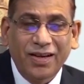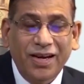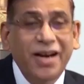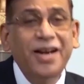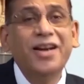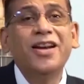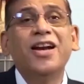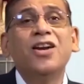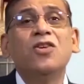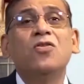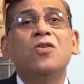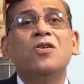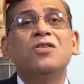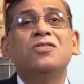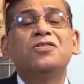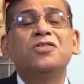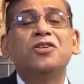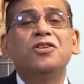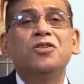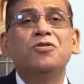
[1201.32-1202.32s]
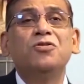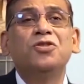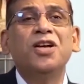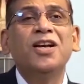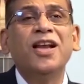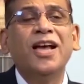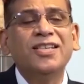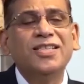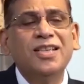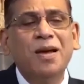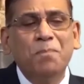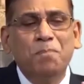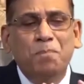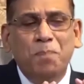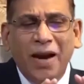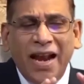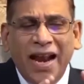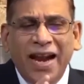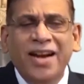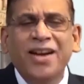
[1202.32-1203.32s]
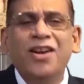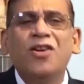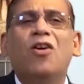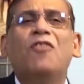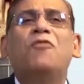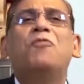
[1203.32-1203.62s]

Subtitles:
Indian constitution has a blend